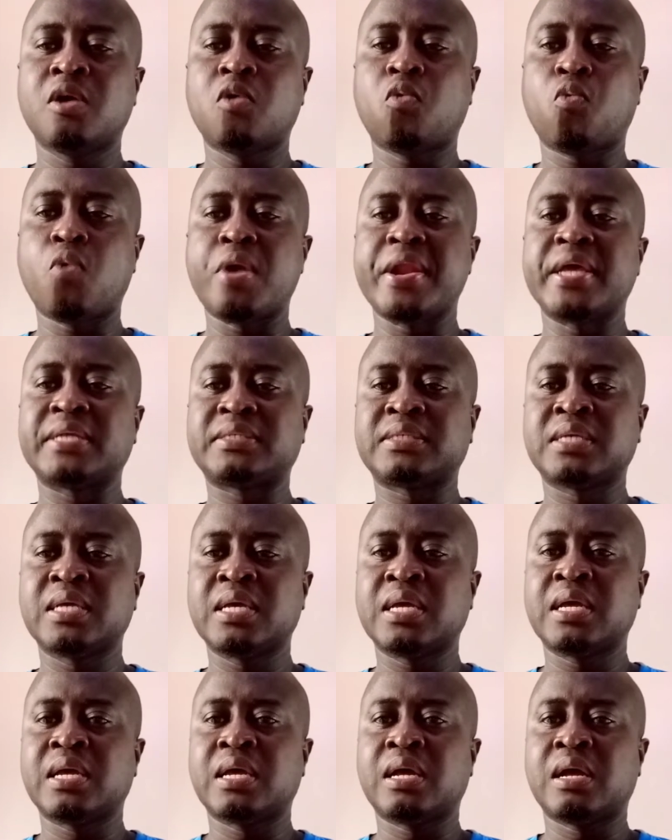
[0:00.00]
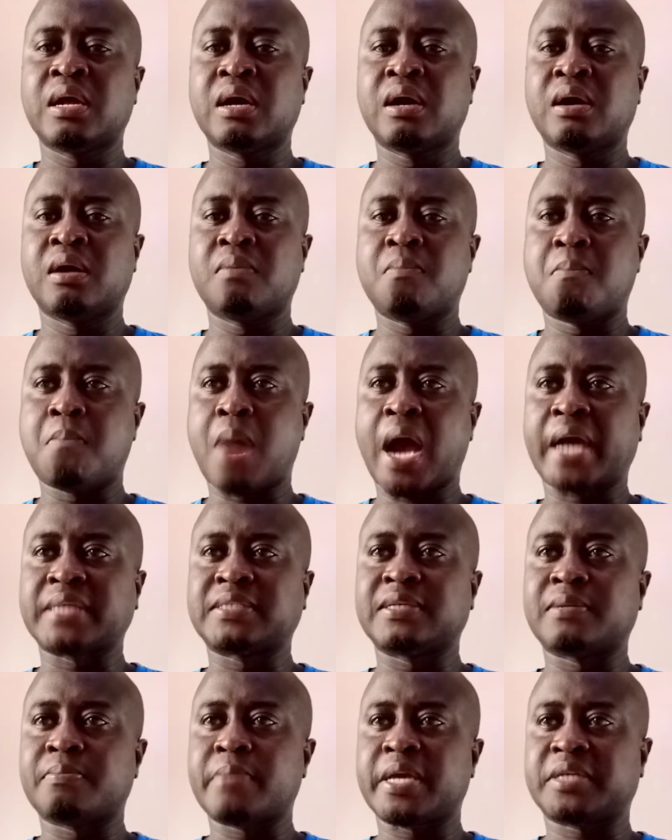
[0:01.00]
with its
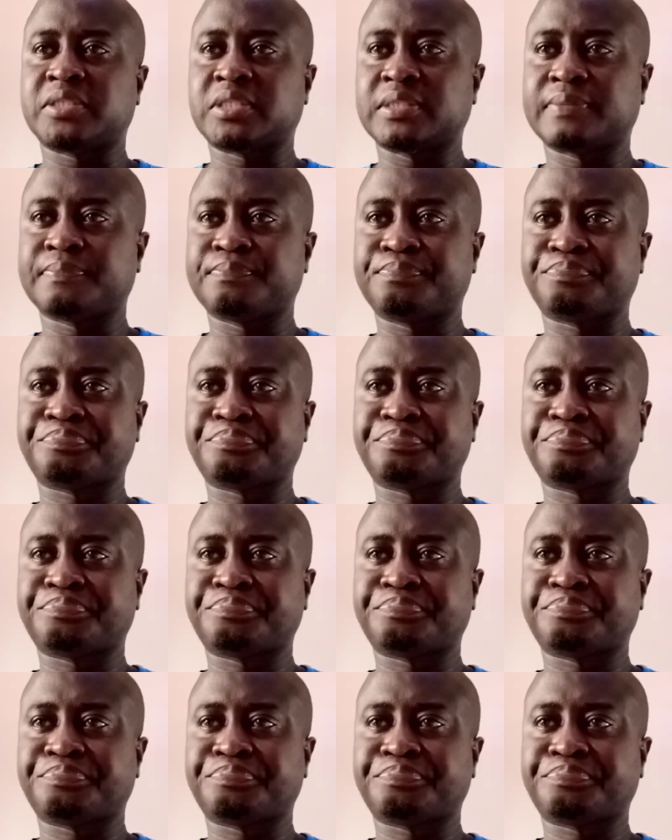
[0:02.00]
marketing mix.